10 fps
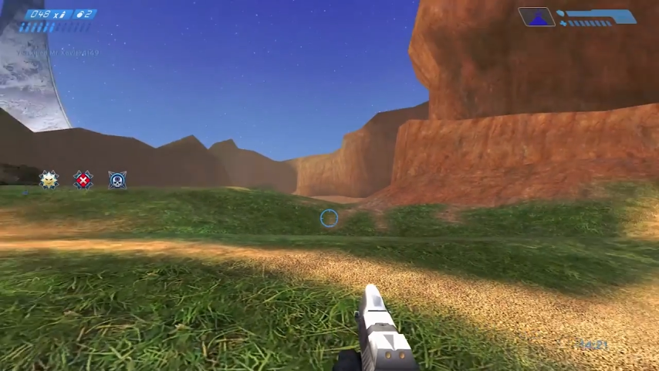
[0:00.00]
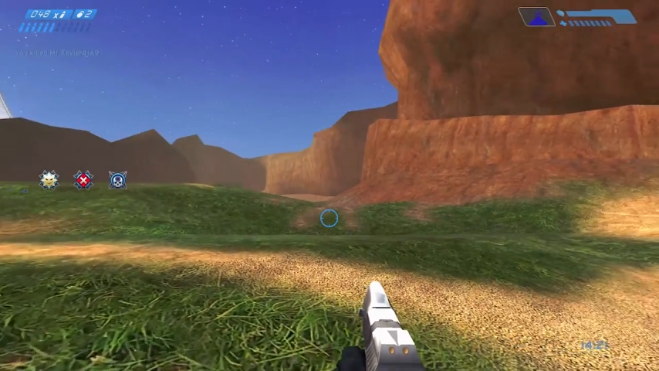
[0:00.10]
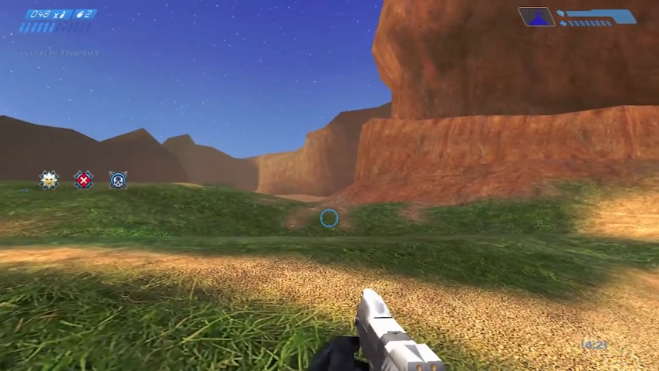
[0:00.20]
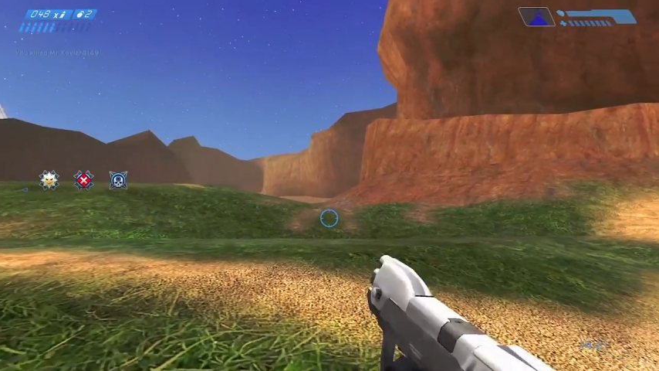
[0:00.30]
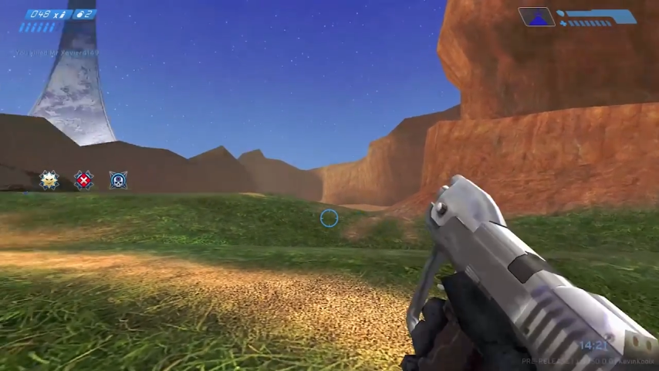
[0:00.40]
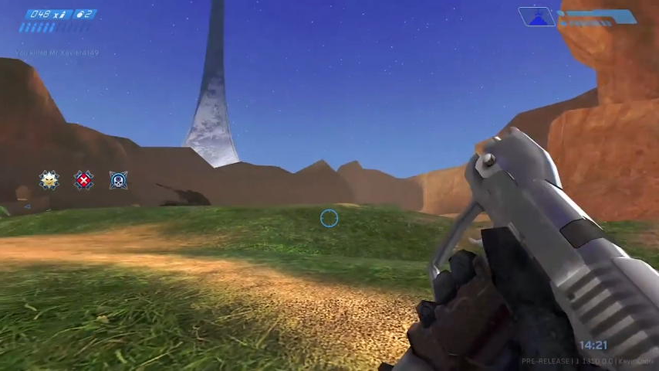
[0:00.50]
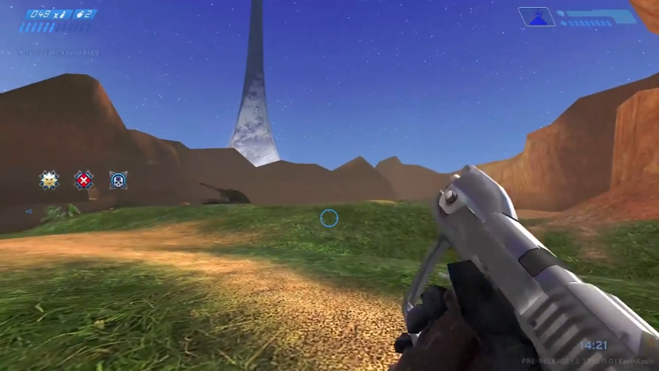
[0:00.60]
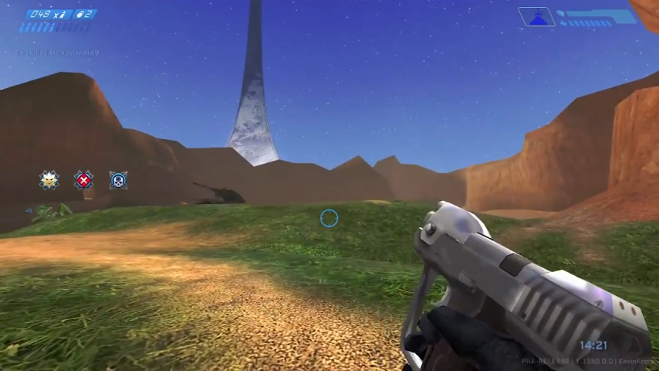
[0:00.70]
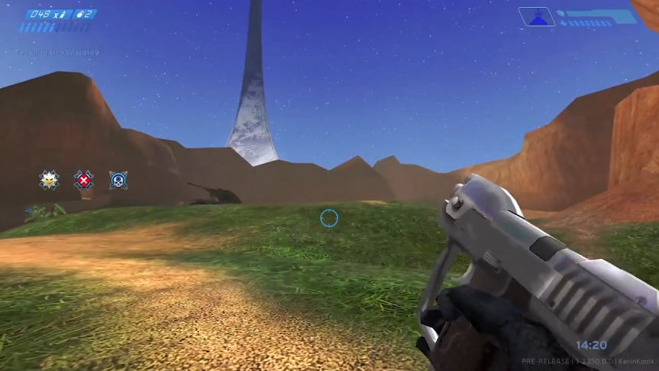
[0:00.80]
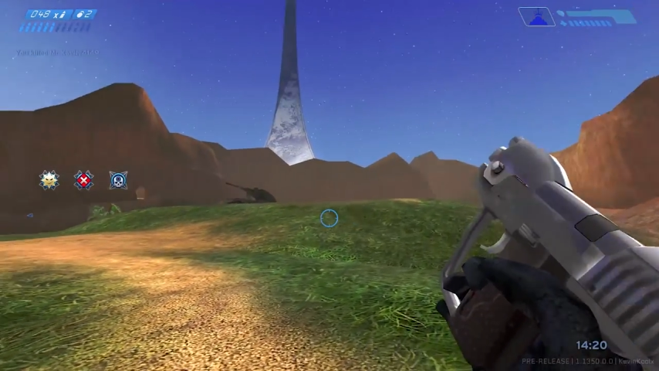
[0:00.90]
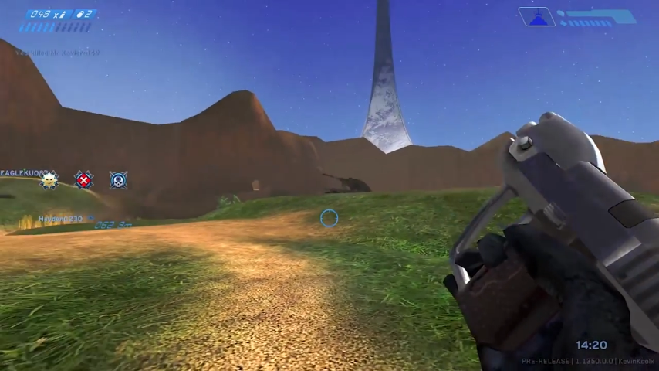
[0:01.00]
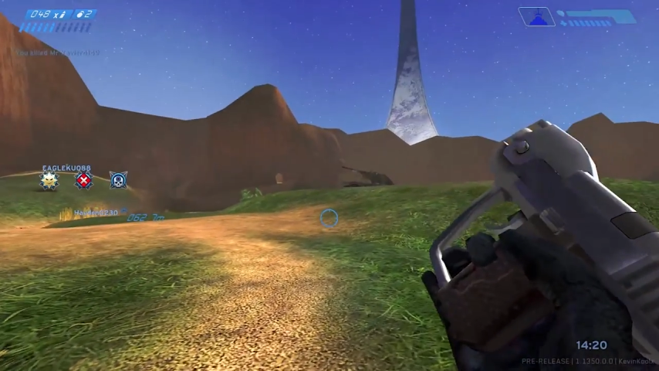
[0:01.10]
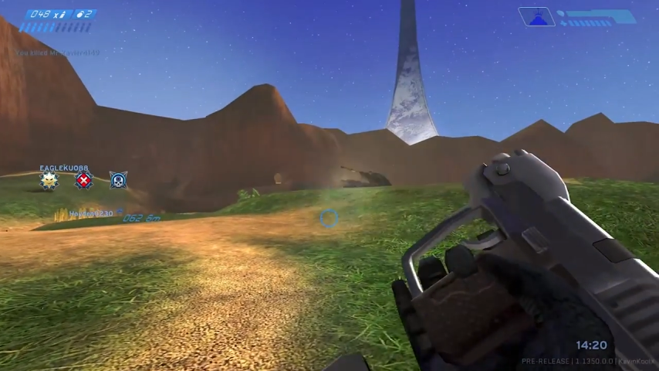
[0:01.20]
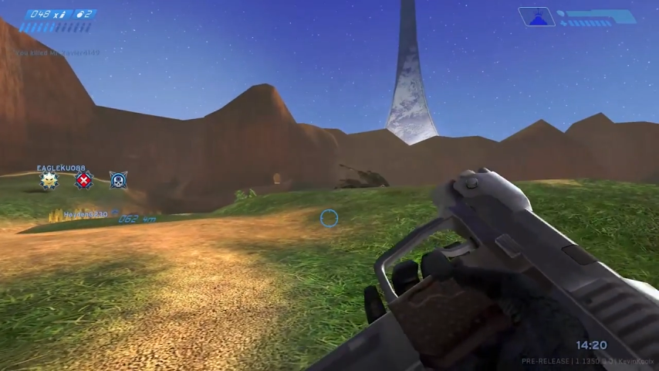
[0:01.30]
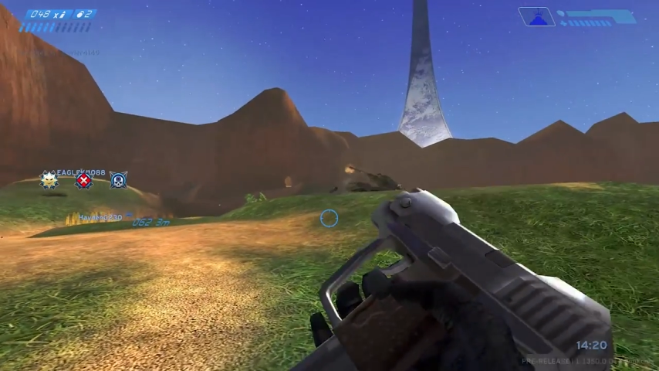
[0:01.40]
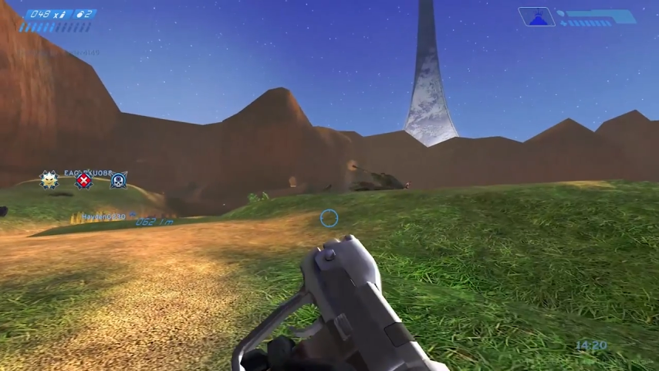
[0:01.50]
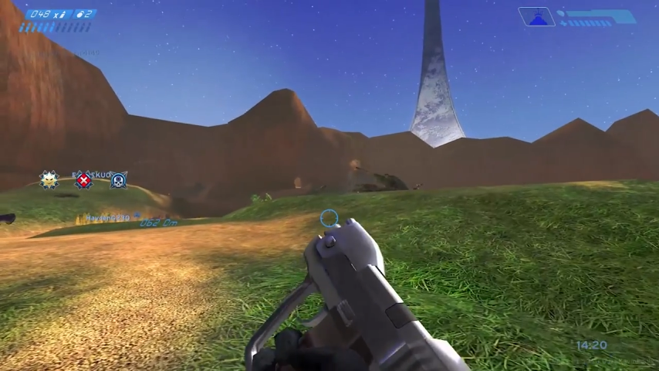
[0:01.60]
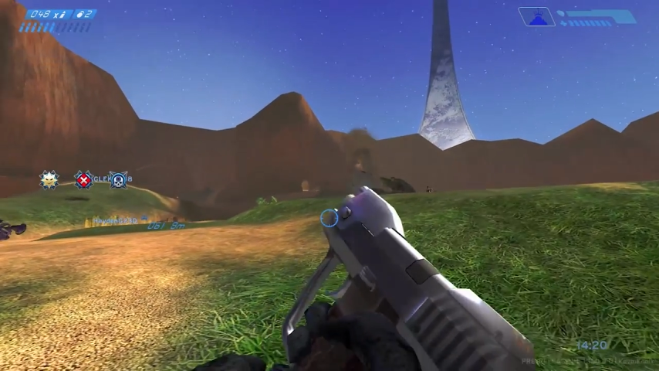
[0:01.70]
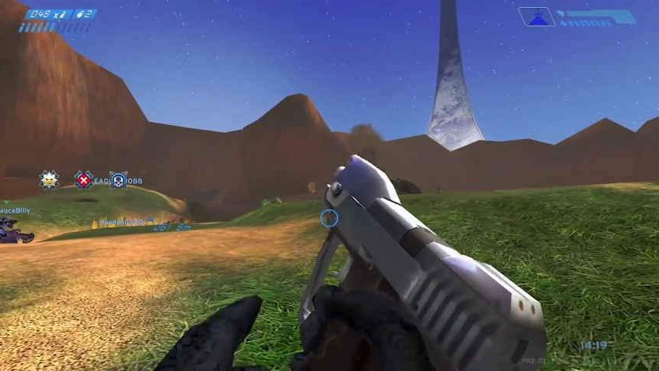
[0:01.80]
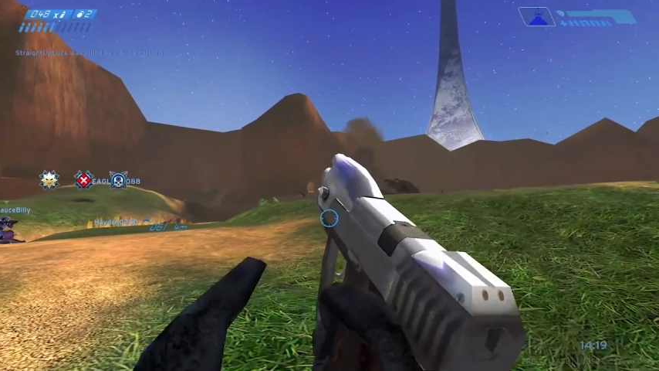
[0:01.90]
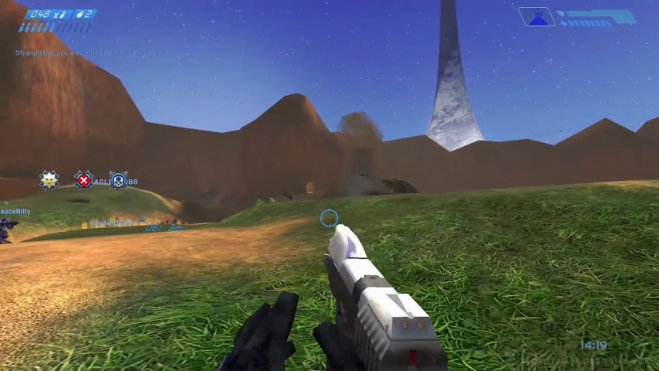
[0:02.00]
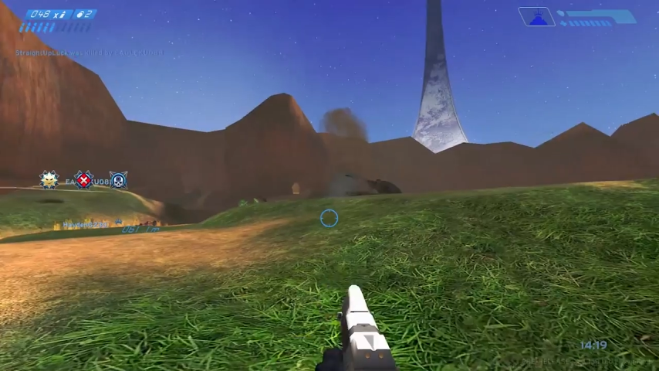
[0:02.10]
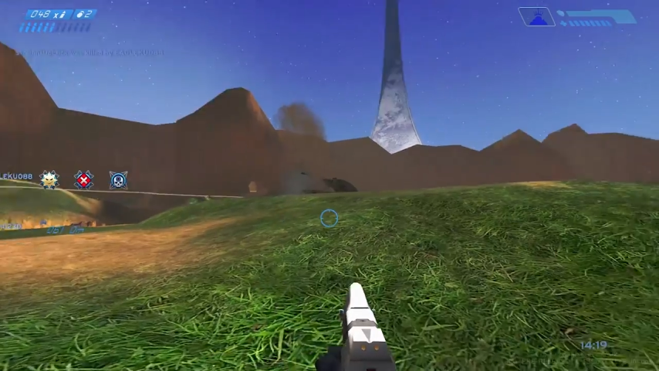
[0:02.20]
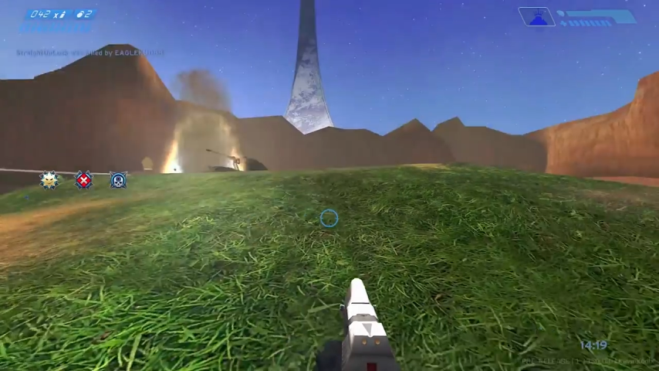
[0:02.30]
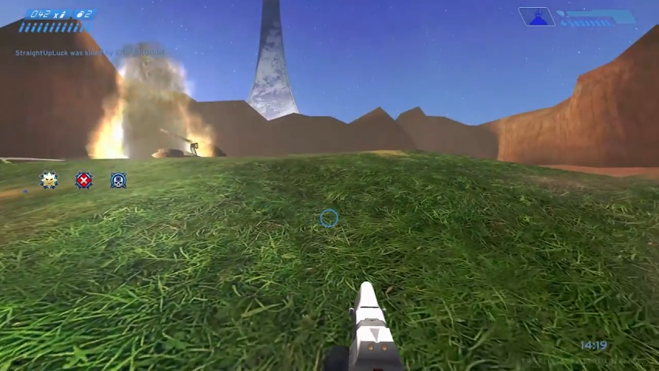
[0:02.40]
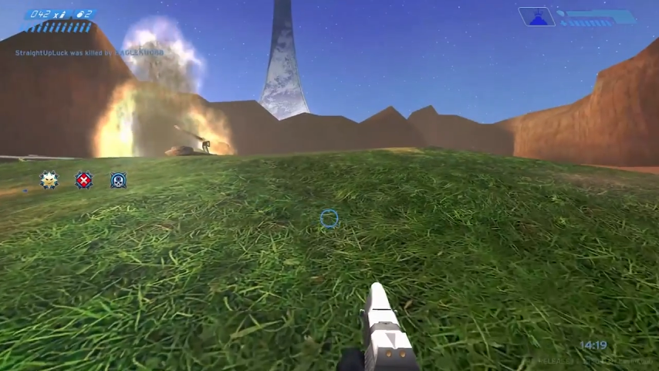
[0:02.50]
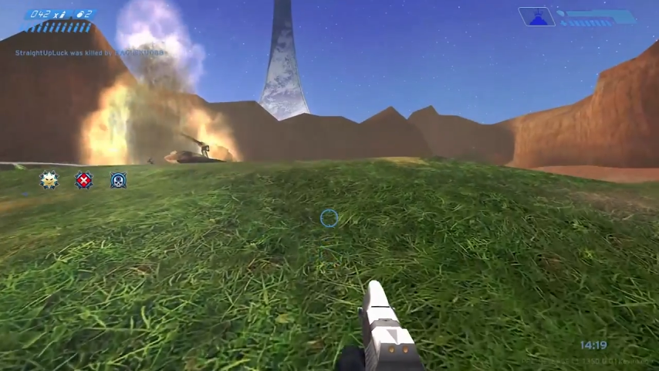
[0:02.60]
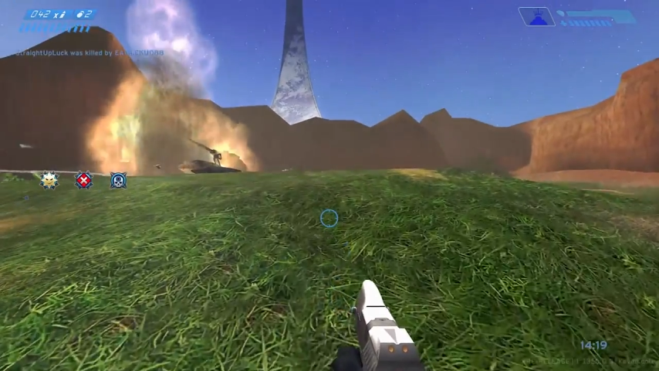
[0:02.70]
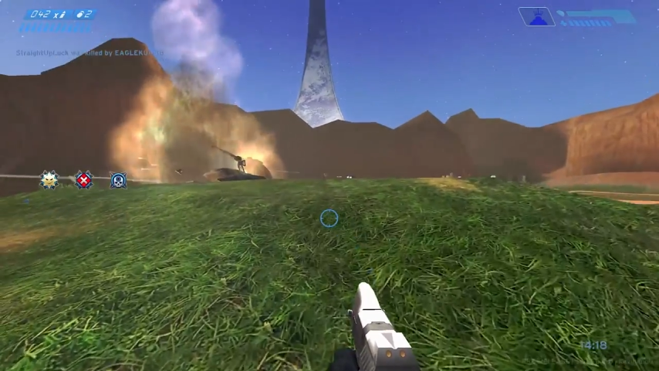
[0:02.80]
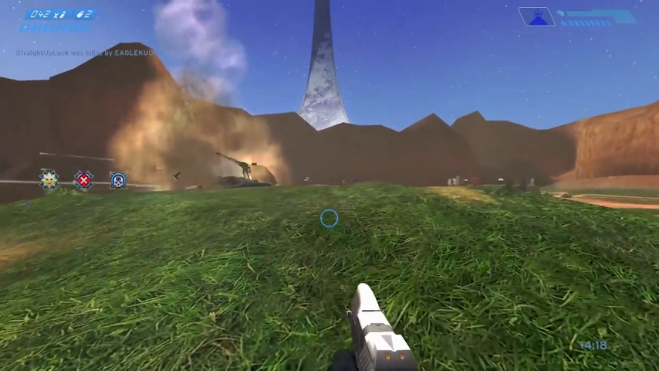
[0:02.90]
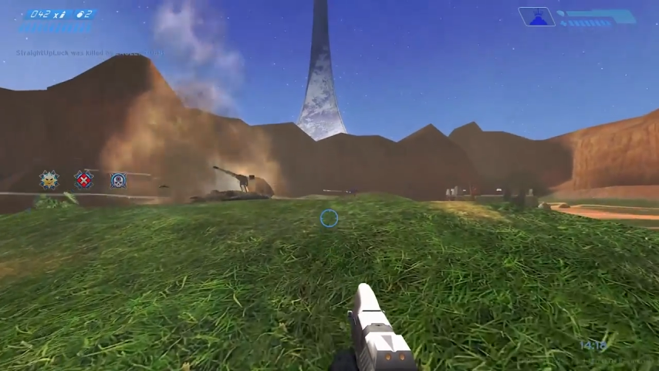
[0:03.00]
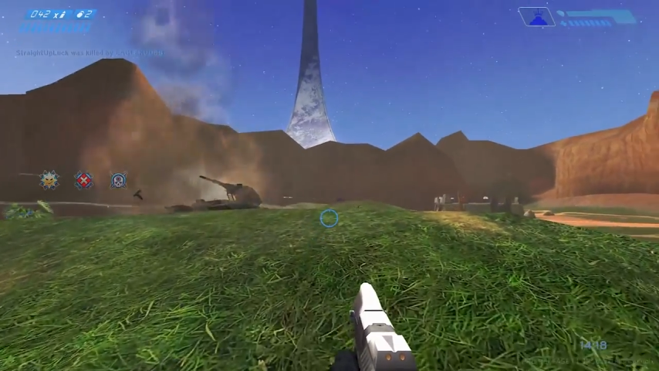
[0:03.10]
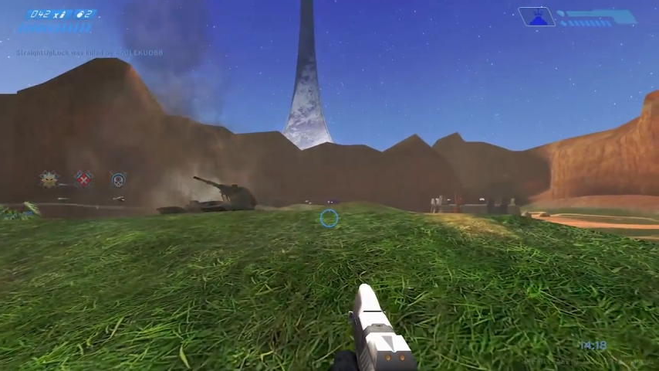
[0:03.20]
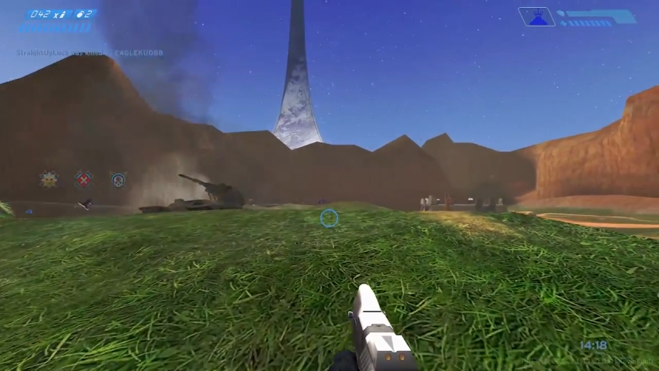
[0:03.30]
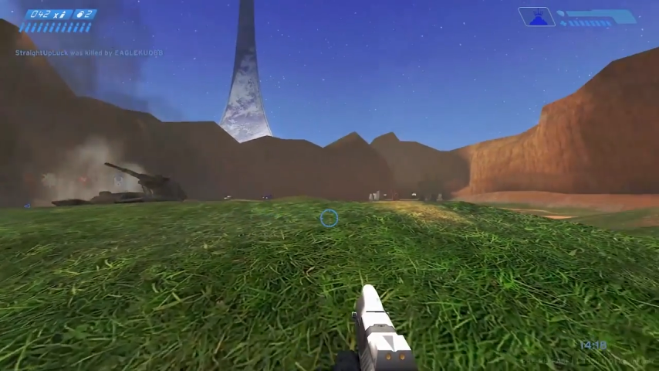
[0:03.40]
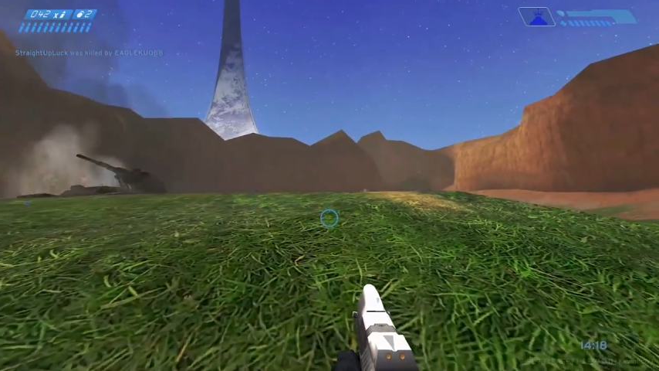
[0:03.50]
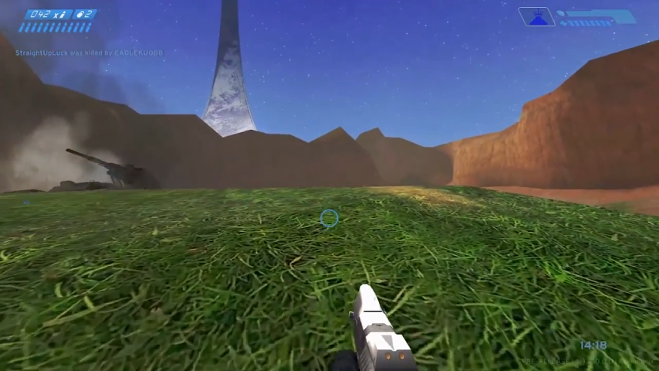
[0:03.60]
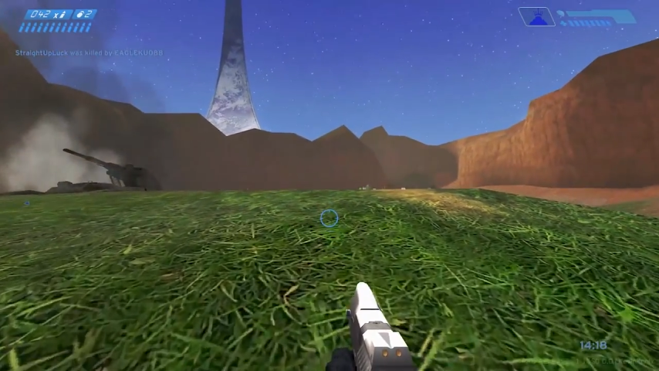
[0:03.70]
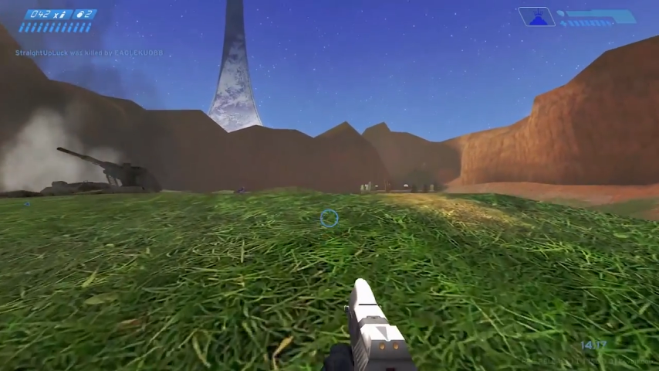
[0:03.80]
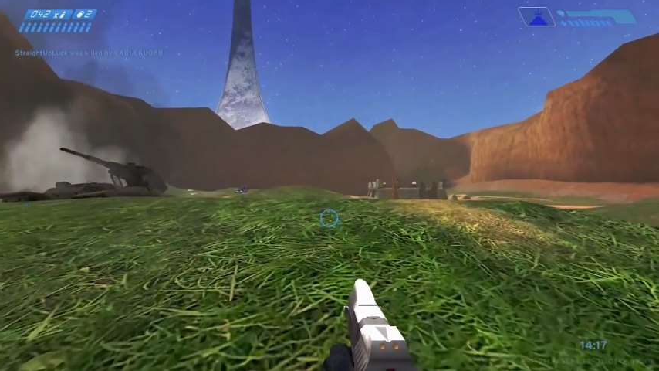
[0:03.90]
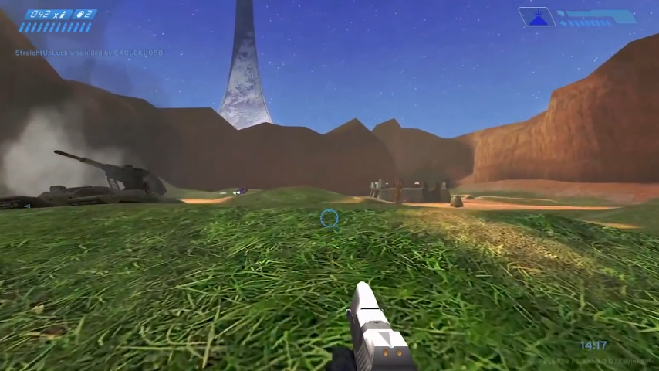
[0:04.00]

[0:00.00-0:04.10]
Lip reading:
(no speaker visible)